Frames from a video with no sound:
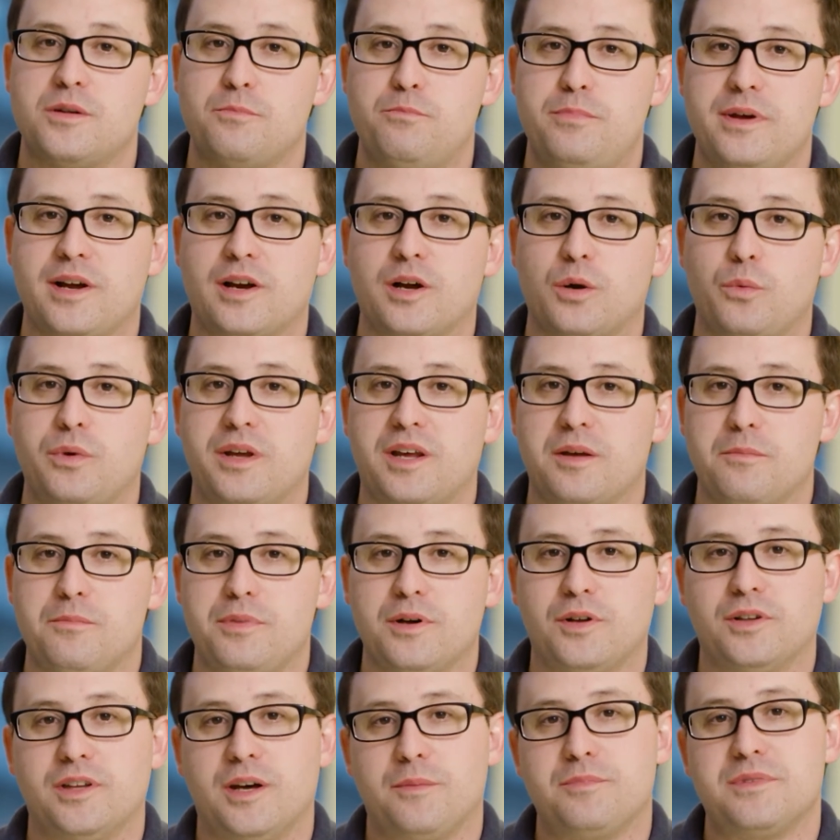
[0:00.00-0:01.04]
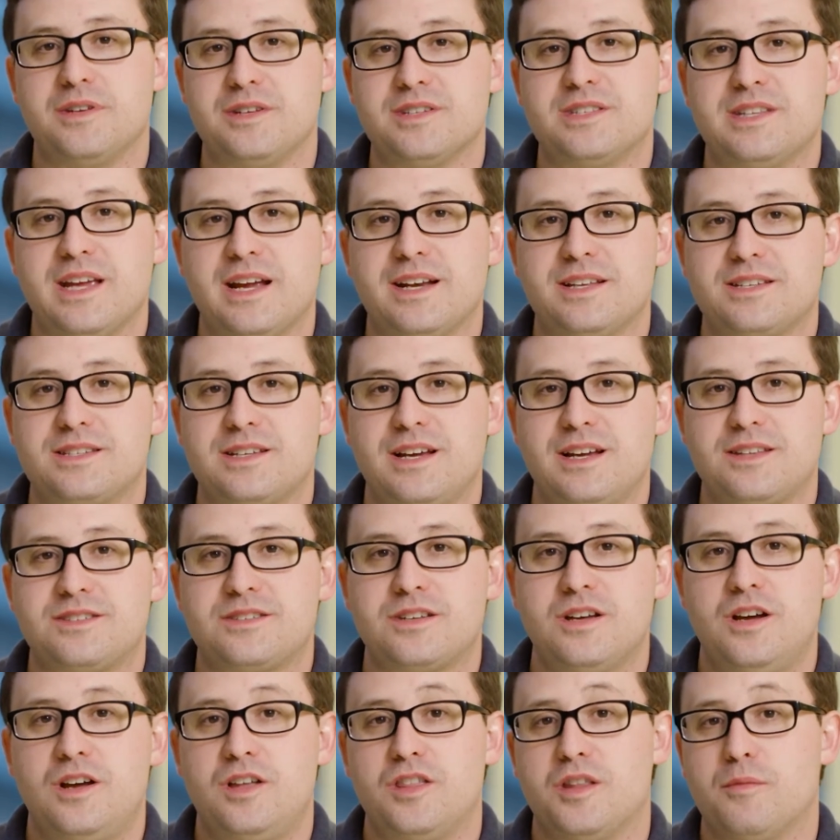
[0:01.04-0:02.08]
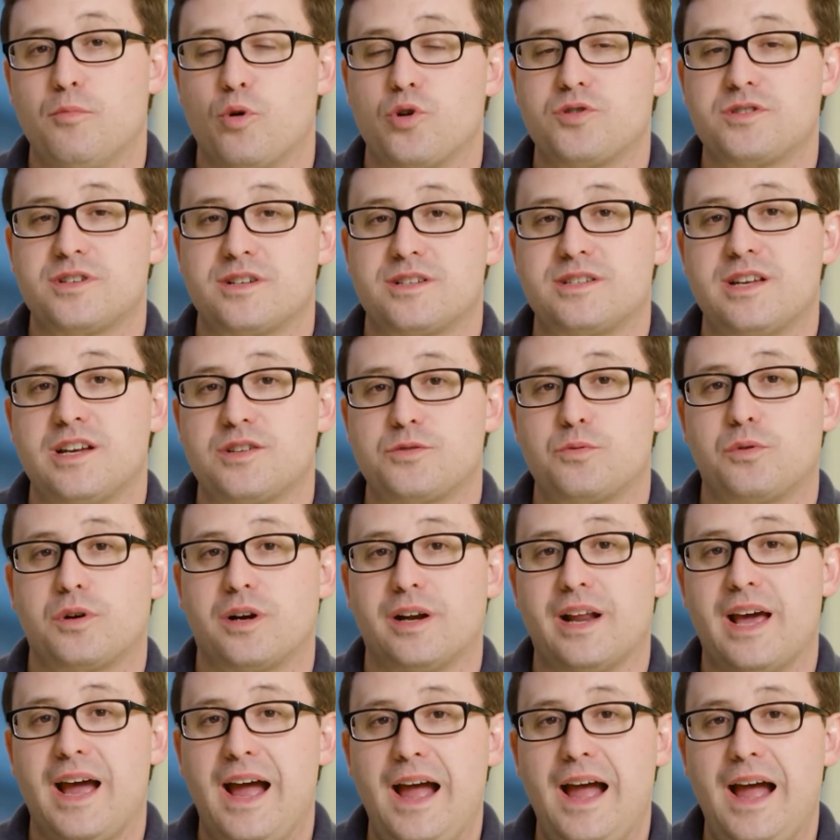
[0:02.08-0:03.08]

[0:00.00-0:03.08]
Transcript: the bigger we can build up these data sets, the more success we're going to